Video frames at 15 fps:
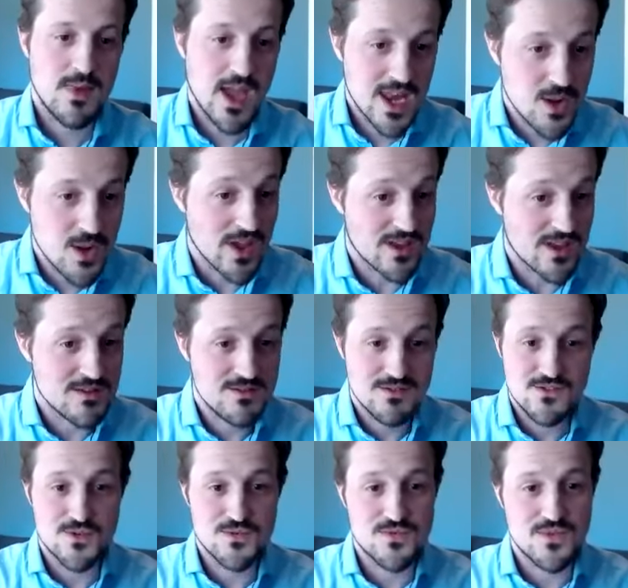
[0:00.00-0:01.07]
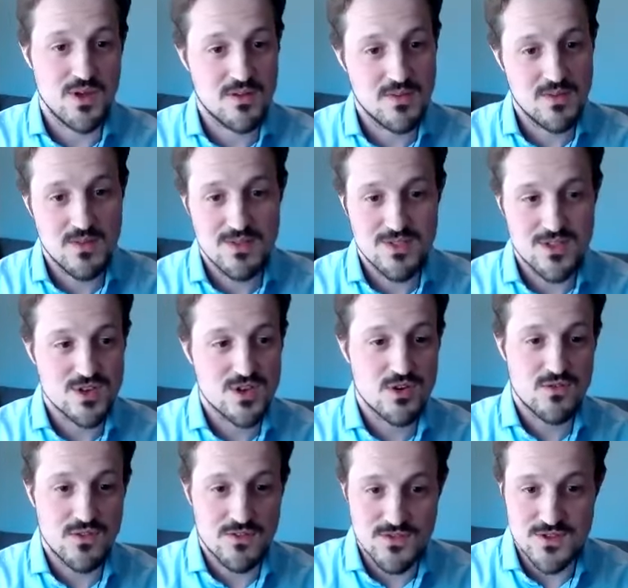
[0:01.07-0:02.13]
Anyway, sort of
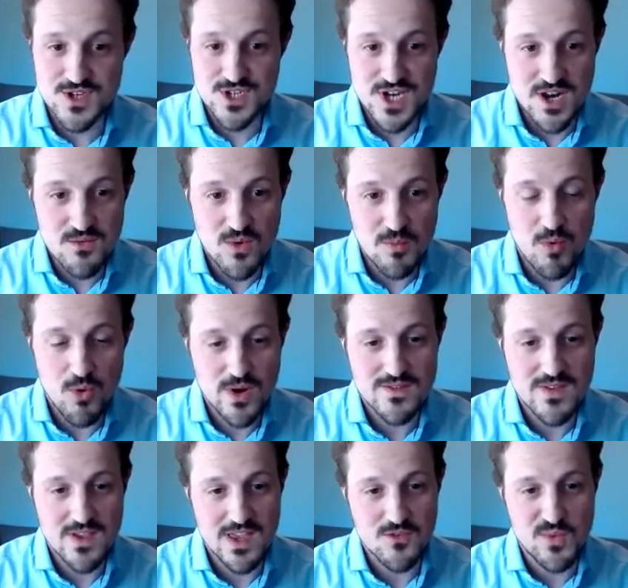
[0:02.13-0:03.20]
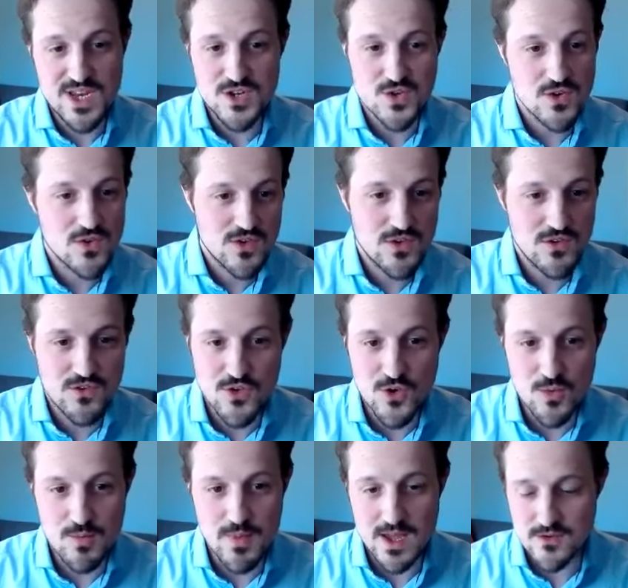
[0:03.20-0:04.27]
the general point here is we shouldn't
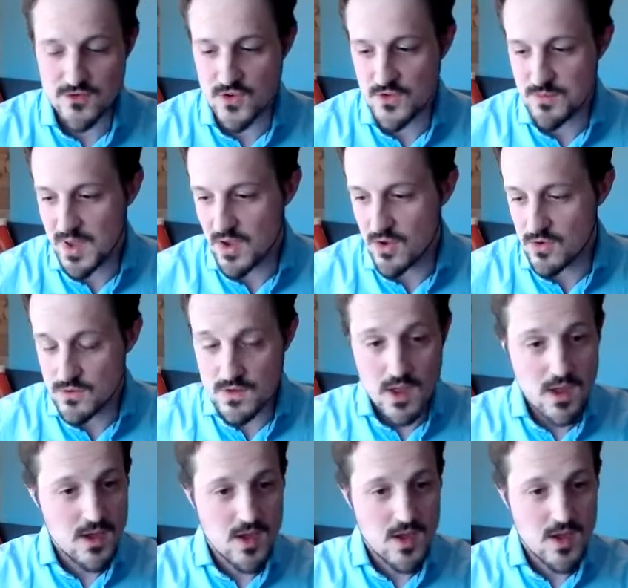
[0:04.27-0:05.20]
assume that just because